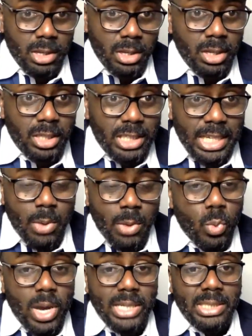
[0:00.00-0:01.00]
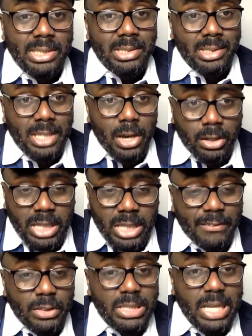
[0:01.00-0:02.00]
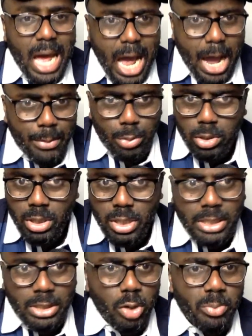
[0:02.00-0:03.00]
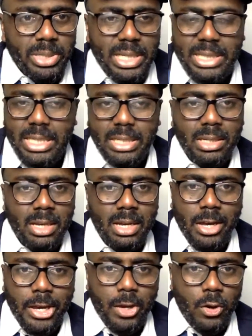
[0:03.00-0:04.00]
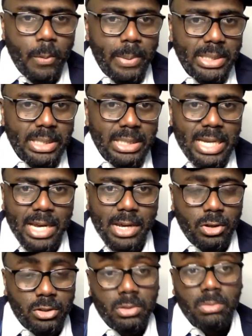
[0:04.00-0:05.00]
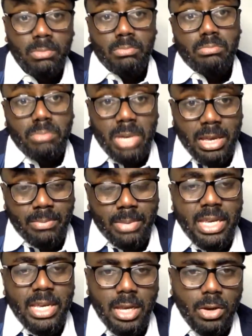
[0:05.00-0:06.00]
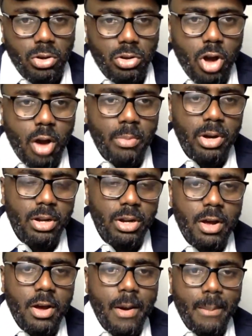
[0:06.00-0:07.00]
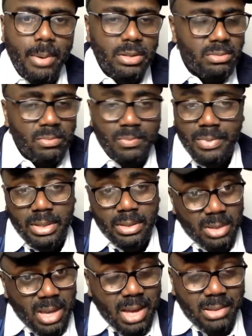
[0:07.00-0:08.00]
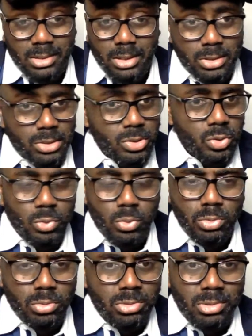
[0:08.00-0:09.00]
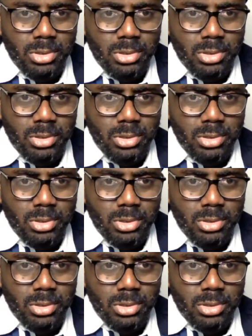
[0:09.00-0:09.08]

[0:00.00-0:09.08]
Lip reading: it's a game where Chelsea have just absolutely dominated, Panathinaikos. Maybe it could come on, but not too